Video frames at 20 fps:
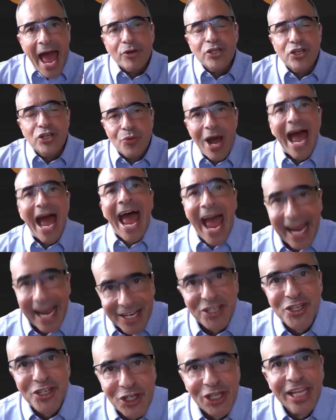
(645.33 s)
how do you
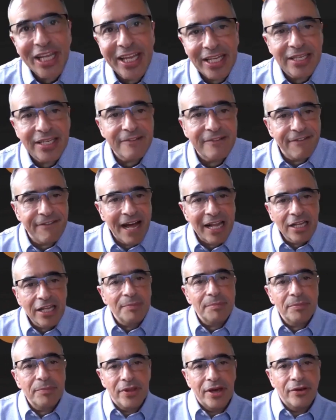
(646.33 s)
actually
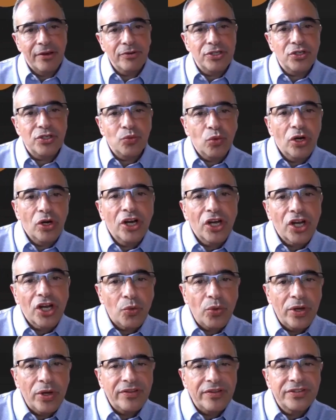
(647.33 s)
develop those you
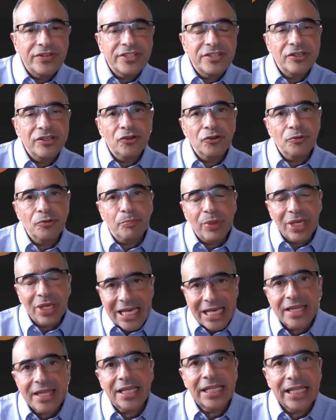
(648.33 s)
work with to
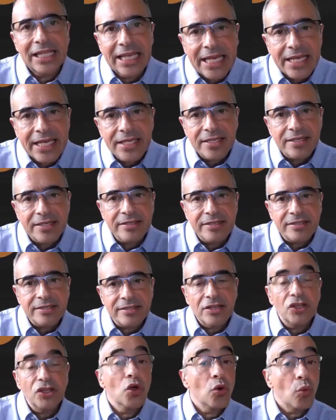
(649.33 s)
be the
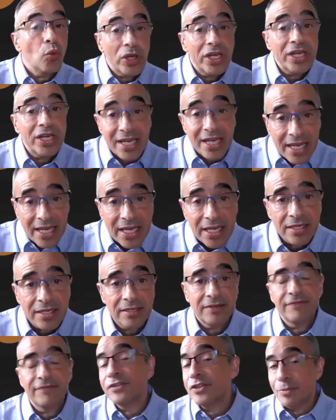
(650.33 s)
leaders that we
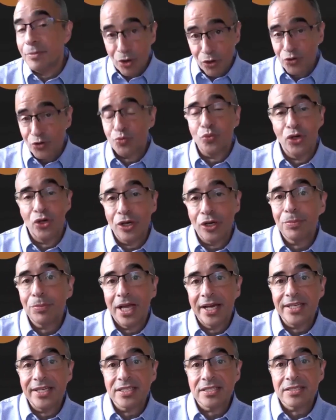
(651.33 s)
need for the modern
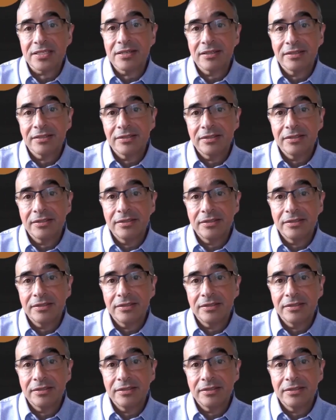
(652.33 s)
workplace?